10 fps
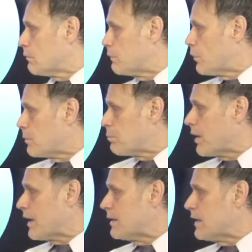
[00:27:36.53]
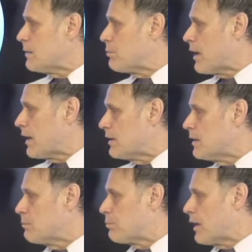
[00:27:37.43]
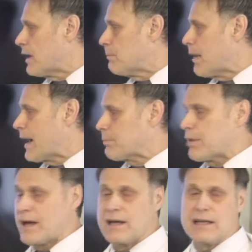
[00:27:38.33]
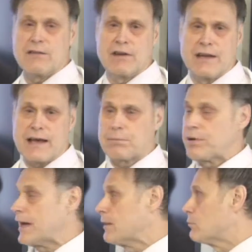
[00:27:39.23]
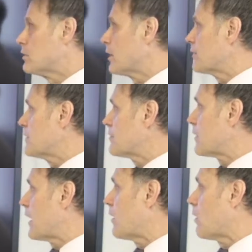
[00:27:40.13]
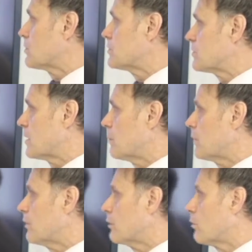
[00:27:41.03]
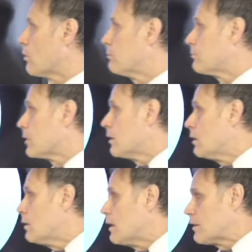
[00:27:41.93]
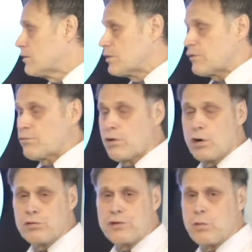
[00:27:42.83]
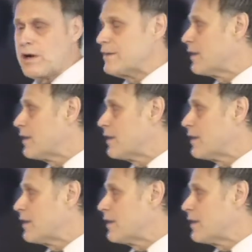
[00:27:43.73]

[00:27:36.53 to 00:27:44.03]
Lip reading: foot pain, knee pain, hip pain, back pain, and even neck pain when you get these kind of arches coming in the door. Because it throws, what it